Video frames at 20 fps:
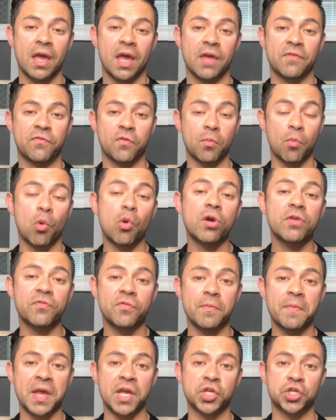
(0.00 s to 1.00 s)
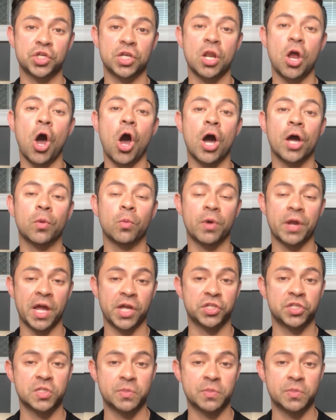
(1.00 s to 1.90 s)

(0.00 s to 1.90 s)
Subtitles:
And for more information on what I just